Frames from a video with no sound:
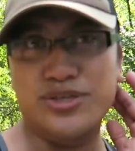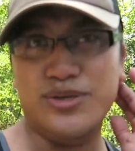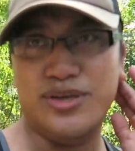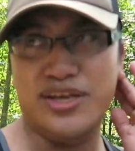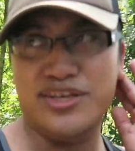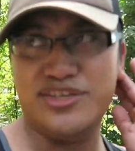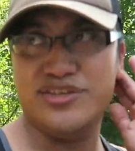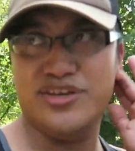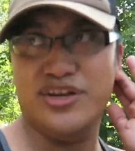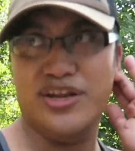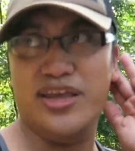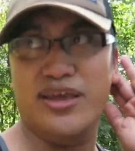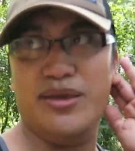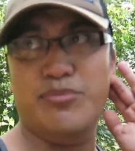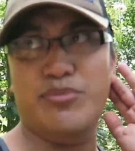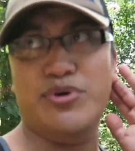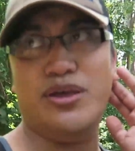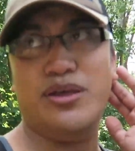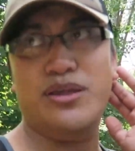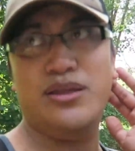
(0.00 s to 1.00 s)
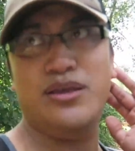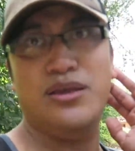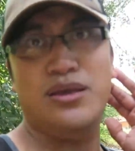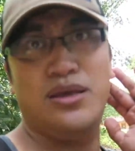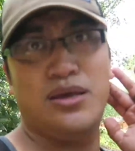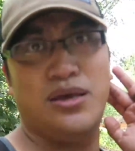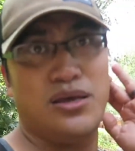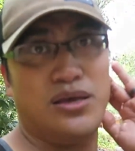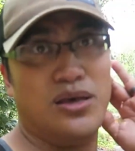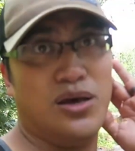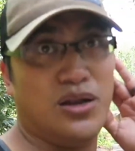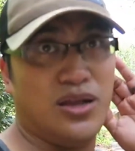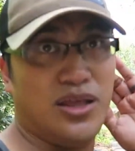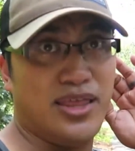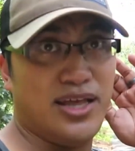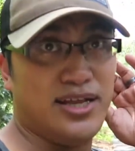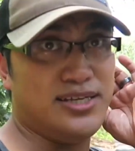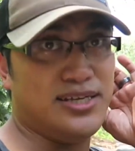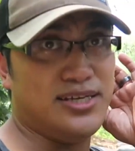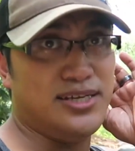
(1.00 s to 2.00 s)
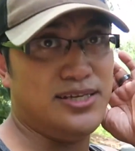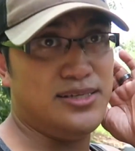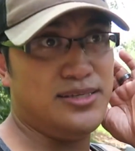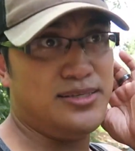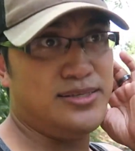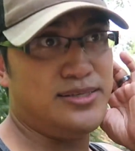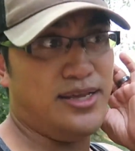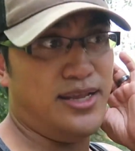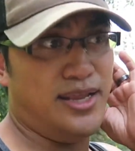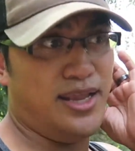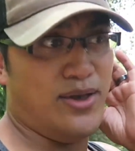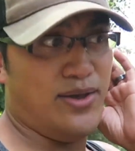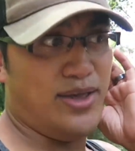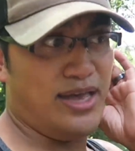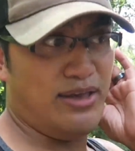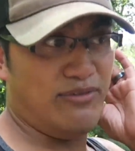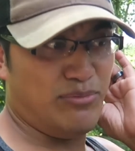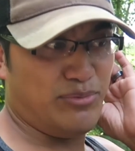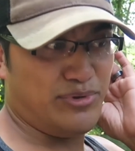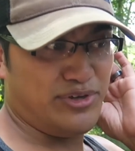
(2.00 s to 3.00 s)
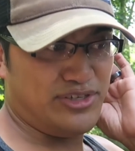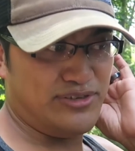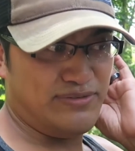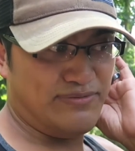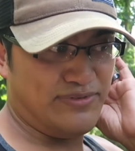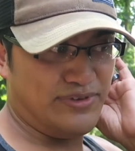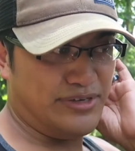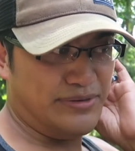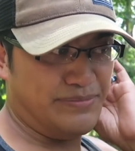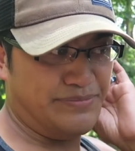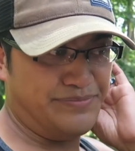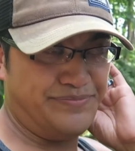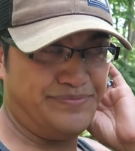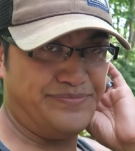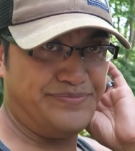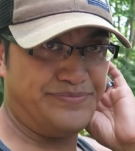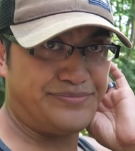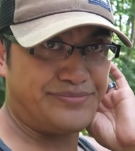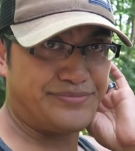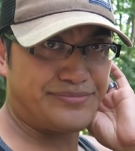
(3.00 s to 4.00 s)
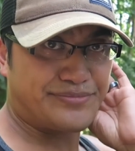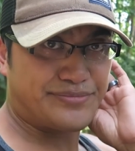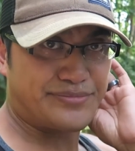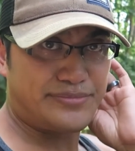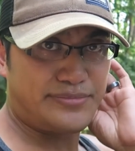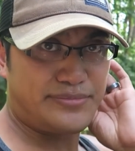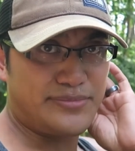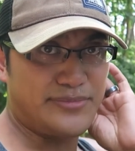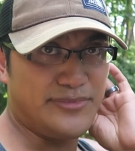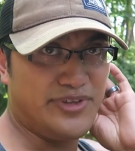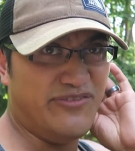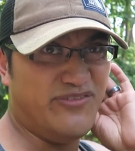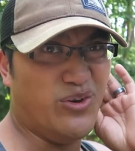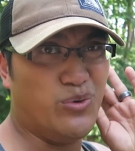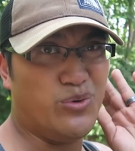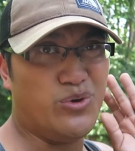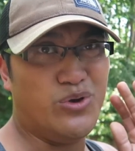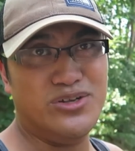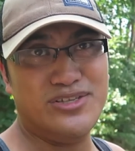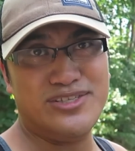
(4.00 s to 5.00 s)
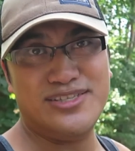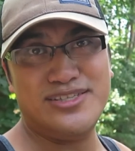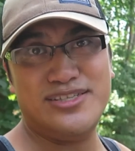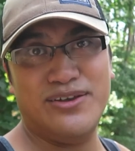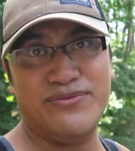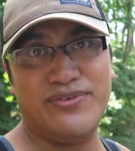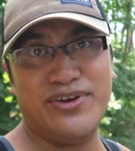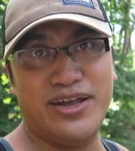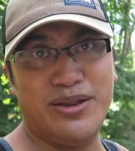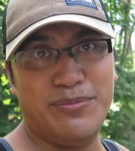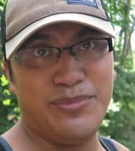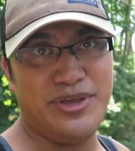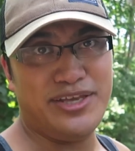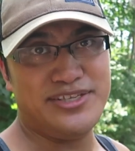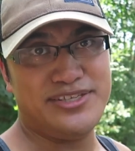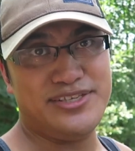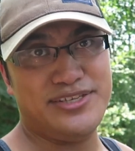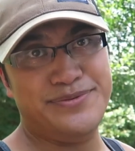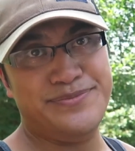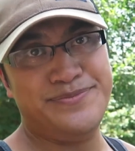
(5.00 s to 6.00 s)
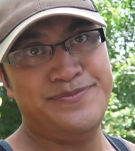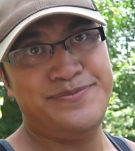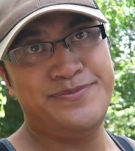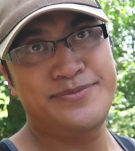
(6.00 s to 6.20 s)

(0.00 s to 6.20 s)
do yesterday, but got all that done. And now I have a bunch of um, phone calls and stuff I gotta make, so.